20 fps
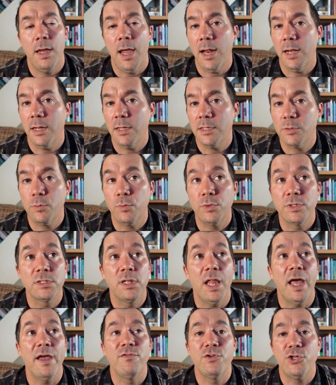And it
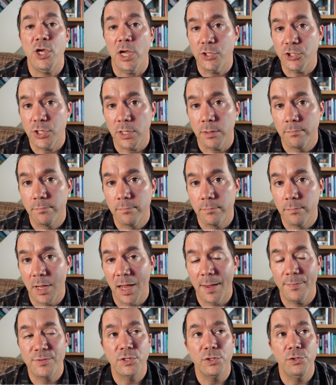was life-changing,
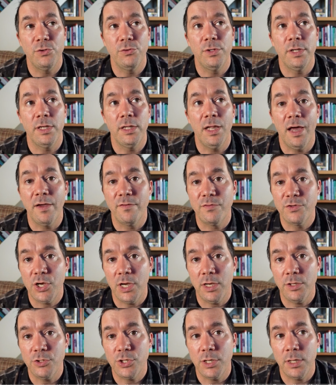absolutely
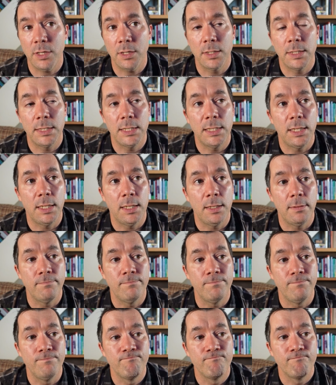life-changing.
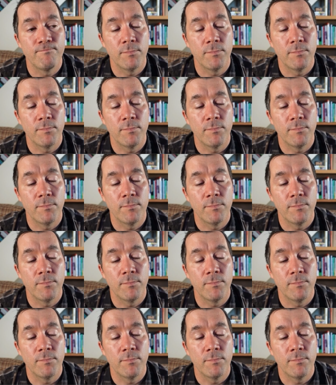I